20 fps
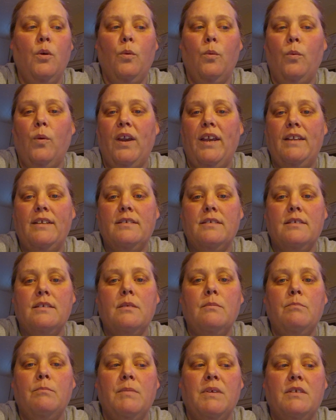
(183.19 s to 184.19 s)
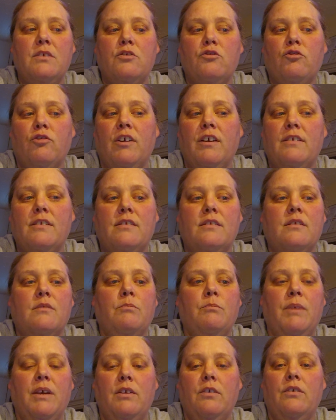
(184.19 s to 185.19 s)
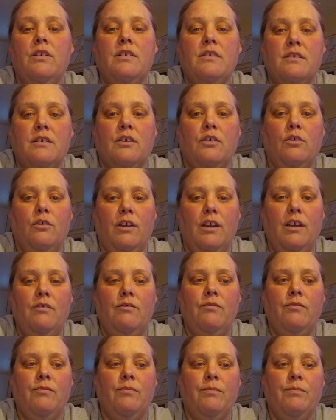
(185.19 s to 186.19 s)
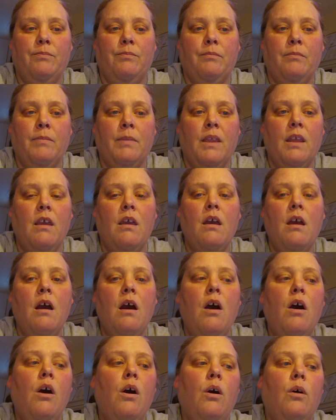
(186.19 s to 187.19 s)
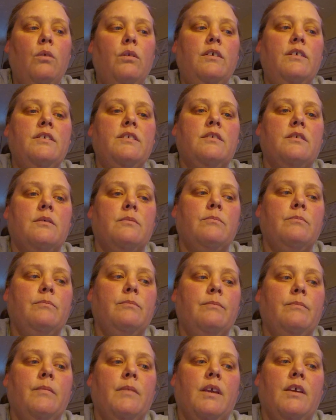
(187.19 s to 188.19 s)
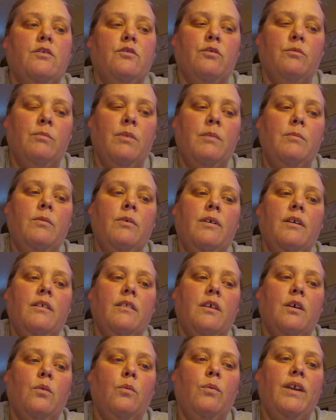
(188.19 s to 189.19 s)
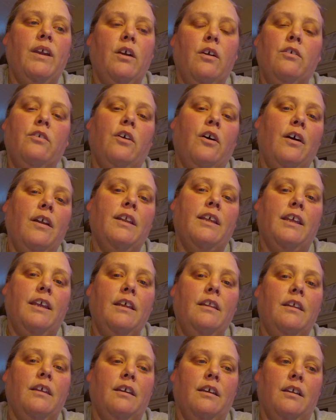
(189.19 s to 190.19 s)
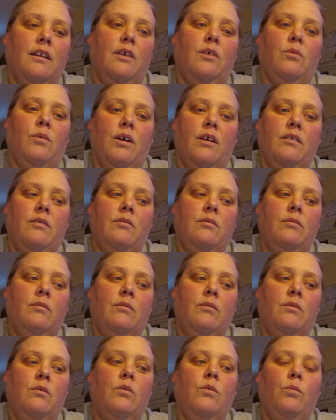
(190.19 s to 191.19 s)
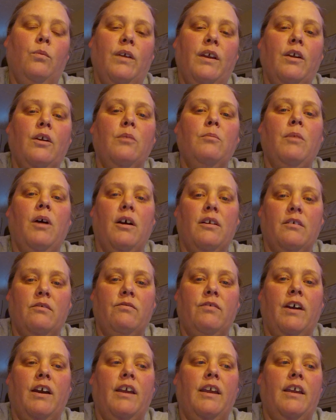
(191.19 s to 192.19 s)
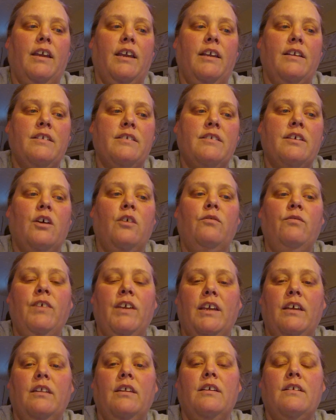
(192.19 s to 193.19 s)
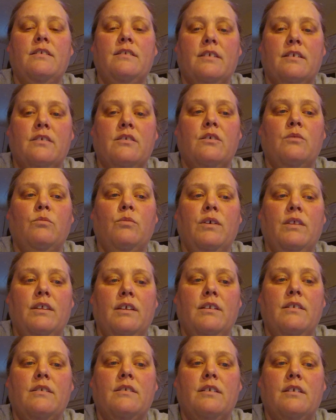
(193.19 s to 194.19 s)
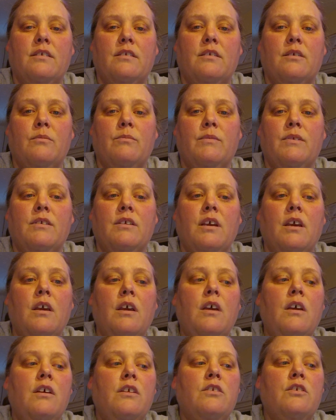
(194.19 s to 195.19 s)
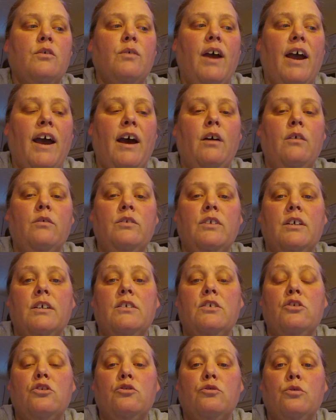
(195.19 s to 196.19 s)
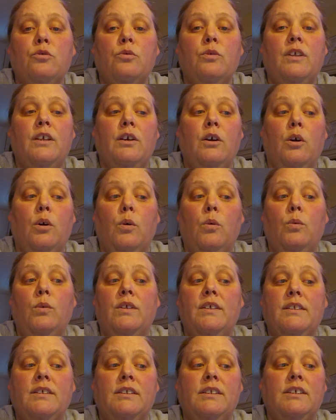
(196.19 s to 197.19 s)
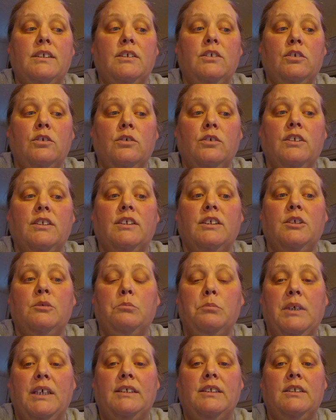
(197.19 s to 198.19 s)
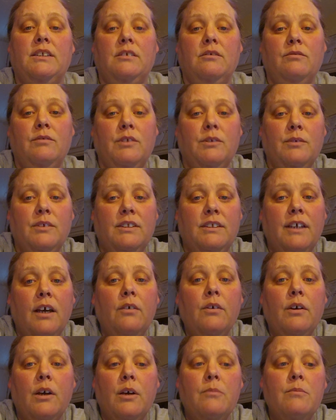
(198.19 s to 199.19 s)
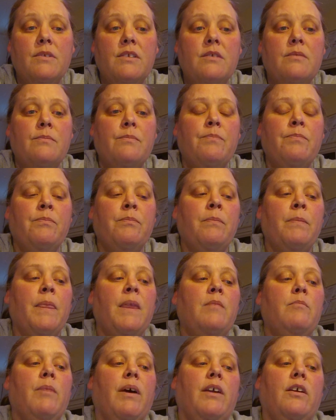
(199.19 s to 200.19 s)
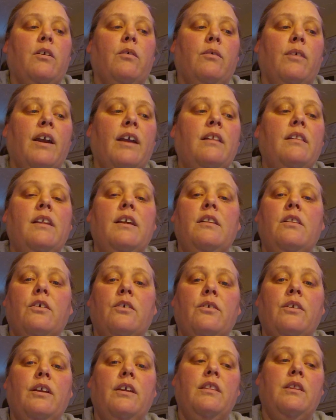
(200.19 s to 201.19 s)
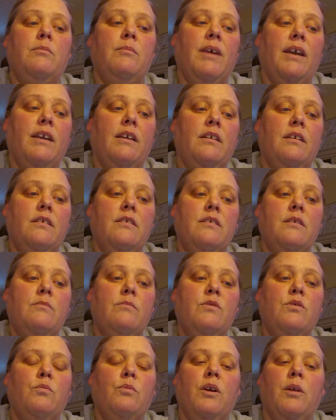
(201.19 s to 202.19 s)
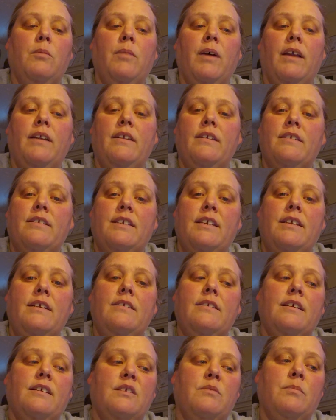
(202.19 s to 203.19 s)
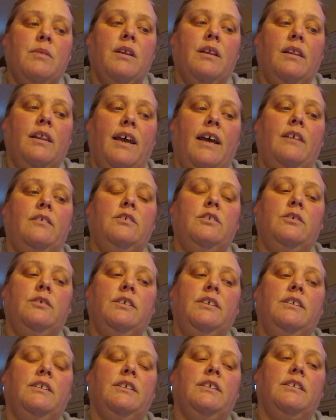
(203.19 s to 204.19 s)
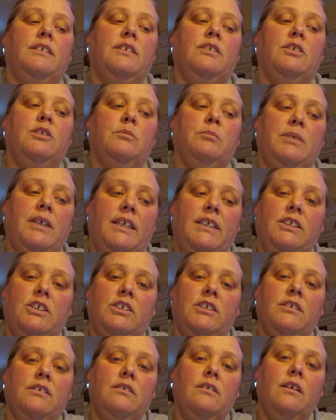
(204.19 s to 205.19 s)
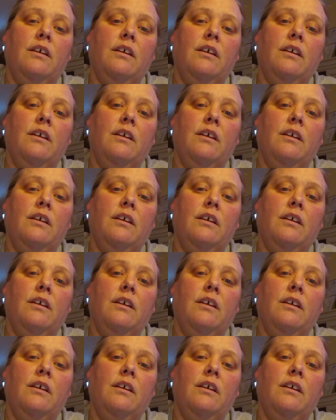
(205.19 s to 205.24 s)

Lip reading: waste, mistrust, bitterness, and grief. Holism is remembering that we are not healing anyone. We are modifying a self-healing system within systems. So how does truly holistic nursing best influence outcomes? By correctly learning the mechanisms whereby disease has been allowed to exist in our patient,